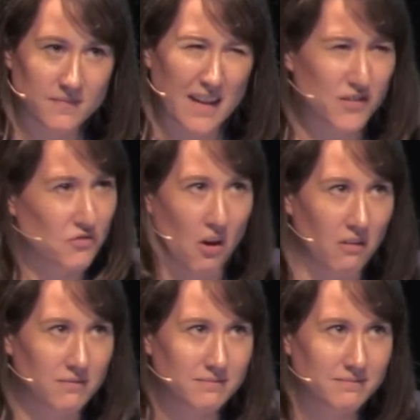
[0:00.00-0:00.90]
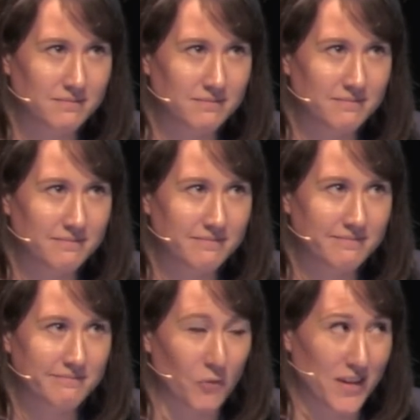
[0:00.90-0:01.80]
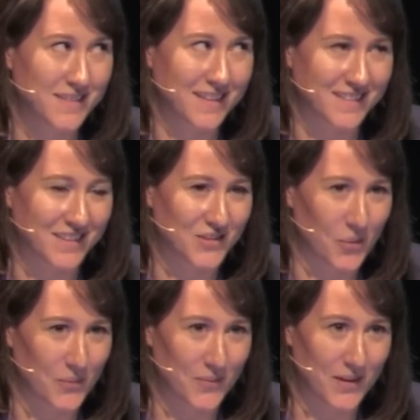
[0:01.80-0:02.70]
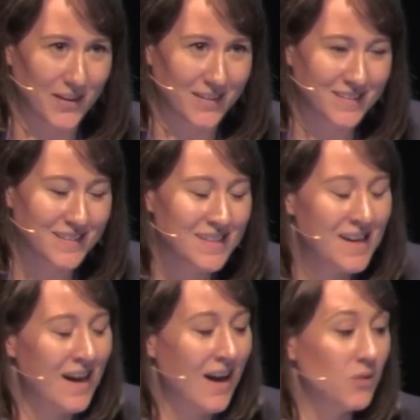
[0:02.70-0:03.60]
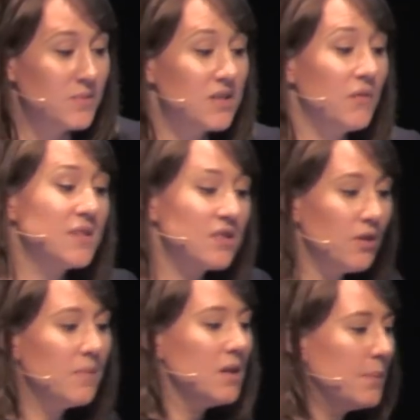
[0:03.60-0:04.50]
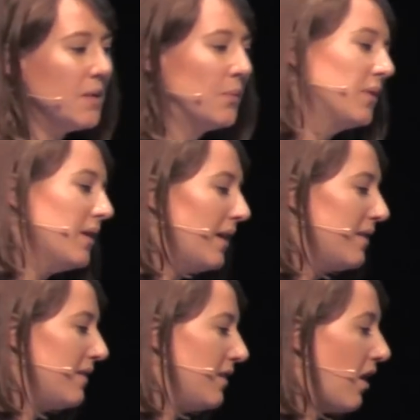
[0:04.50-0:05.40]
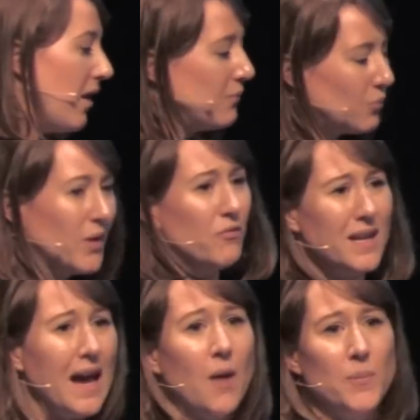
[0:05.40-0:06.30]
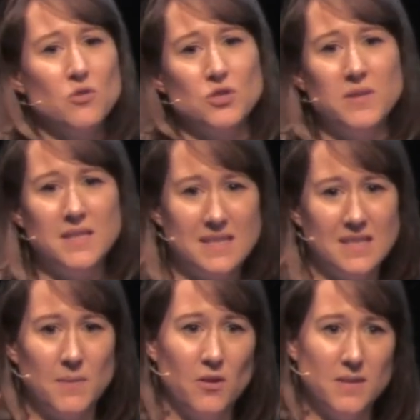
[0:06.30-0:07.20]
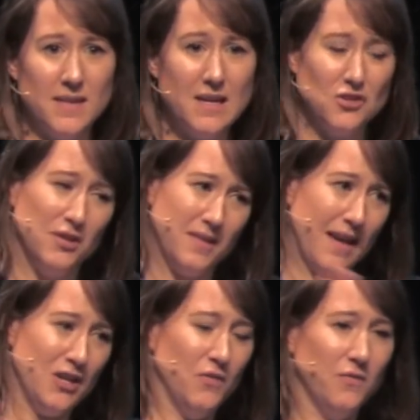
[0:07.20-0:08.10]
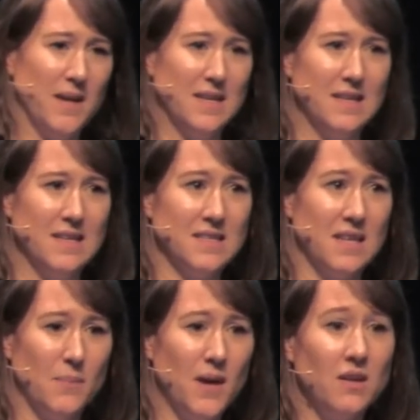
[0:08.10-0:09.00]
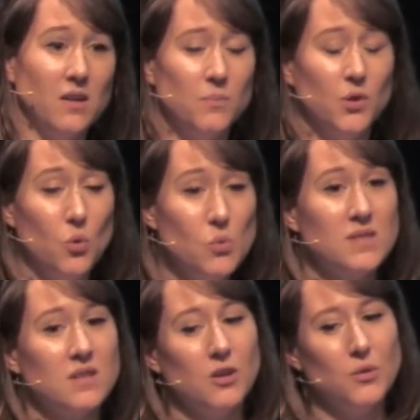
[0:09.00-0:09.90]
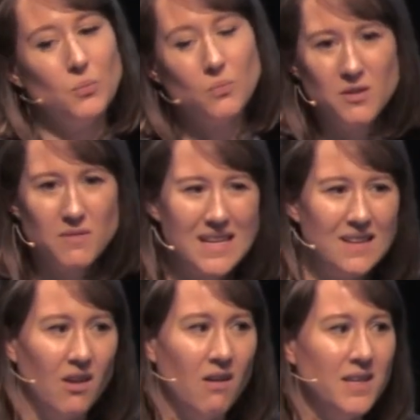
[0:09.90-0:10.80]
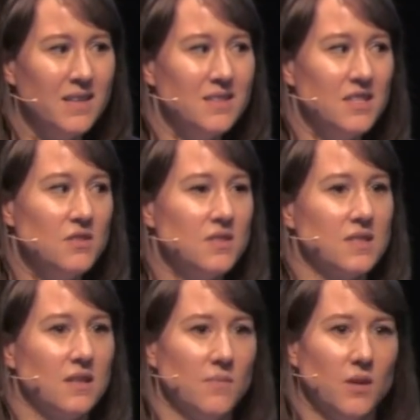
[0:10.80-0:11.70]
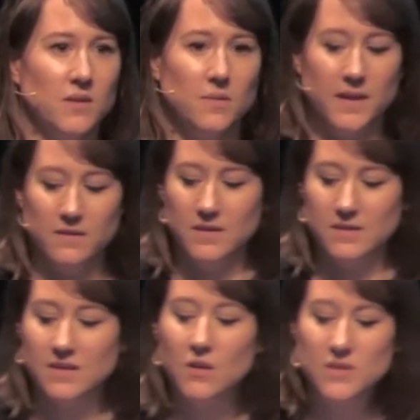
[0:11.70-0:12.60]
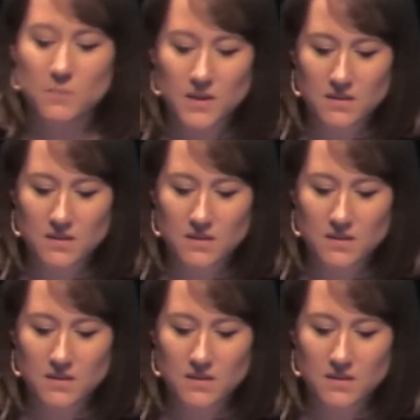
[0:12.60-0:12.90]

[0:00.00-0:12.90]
That's not what it says at the top of the bar. So for so many people, they're like, we're really happy you're doing this experimentation. Thank you for making the internet better. But also, we're really lying to users at the moment about this. There was